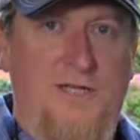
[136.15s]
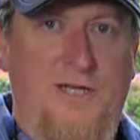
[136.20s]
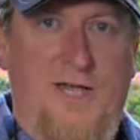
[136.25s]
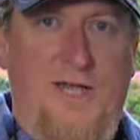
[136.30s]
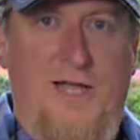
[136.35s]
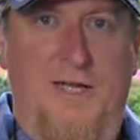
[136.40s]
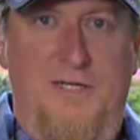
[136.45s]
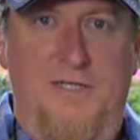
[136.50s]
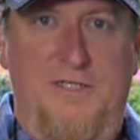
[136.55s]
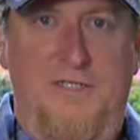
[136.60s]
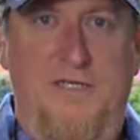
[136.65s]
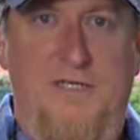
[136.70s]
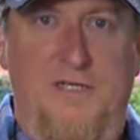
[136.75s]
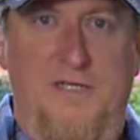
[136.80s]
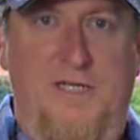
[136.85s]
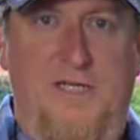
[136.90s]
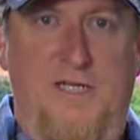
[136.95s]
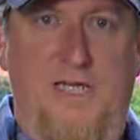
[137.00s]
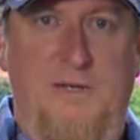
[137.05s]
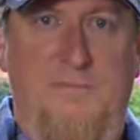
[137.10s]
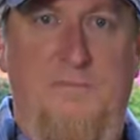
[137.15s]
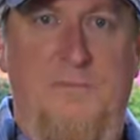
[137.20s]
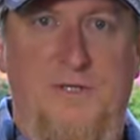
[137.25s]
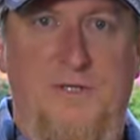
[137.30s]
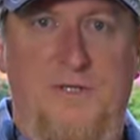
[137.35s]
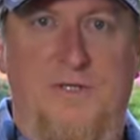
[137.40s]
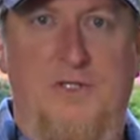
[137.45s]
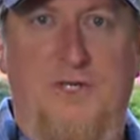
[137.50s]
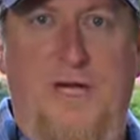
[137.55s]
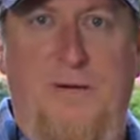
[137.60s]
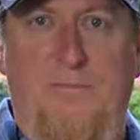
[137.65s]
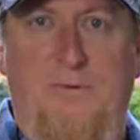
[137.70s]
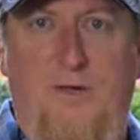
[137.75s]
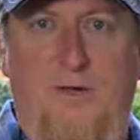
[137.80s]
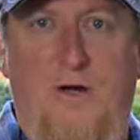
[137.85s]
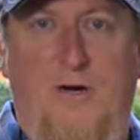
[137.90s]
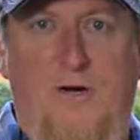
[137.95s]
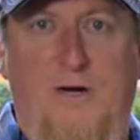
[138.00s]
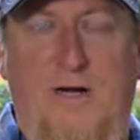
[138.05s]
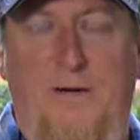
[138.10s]
and it's gonna keep its shape
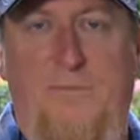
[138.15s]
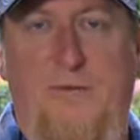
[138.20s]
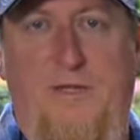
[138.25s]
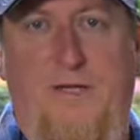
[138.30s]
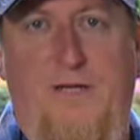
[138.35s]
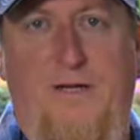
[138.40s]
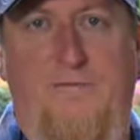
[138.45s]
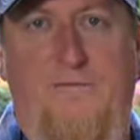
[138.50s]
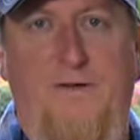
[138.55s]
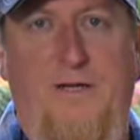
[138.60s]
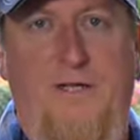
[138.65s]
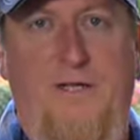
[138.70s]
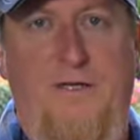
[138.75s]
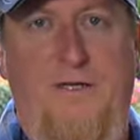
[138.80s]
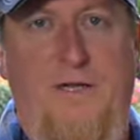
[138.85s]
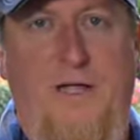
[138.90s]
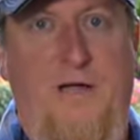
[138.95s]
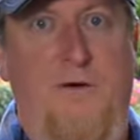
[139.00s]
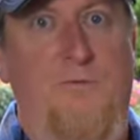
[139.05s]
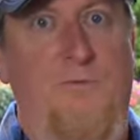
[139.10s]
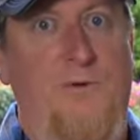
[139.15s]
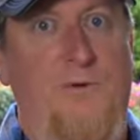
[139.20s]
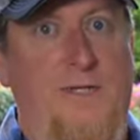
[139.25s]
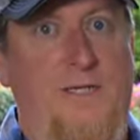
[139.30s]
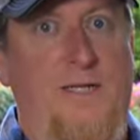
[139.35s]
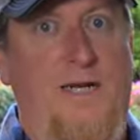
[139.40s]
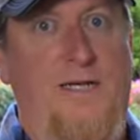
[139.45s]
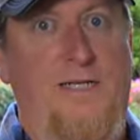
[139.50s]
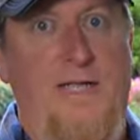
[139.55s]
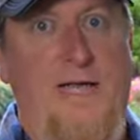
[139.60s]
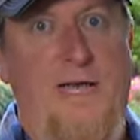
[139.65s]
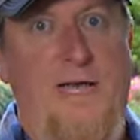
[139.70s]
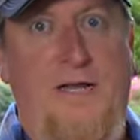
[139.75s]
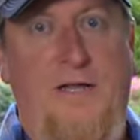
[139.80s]
longer, I believe, and I really like that.